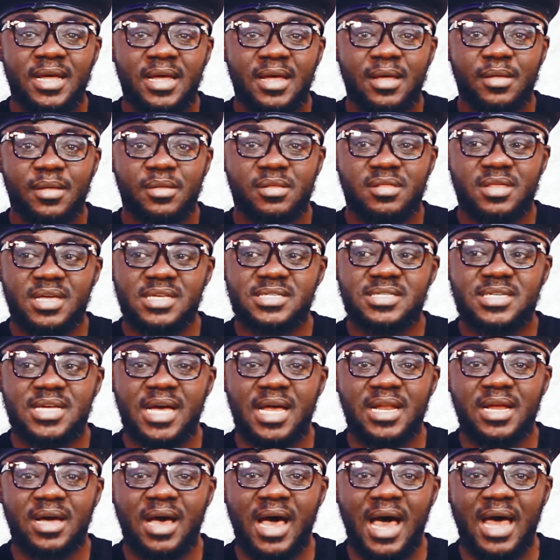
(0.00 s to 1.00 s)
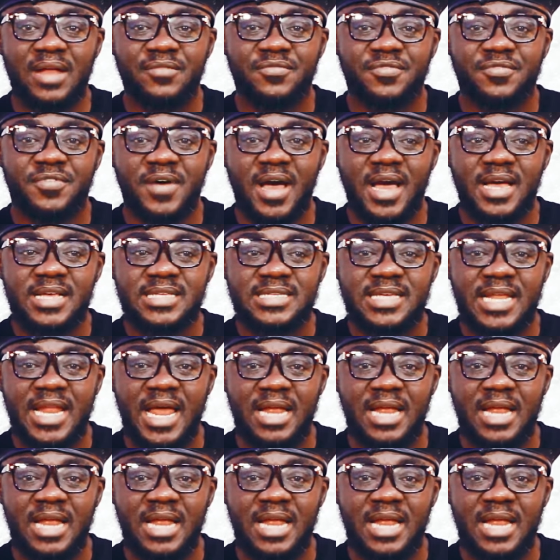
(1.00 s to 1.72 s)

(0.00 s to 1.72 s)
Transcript: this kind of advice and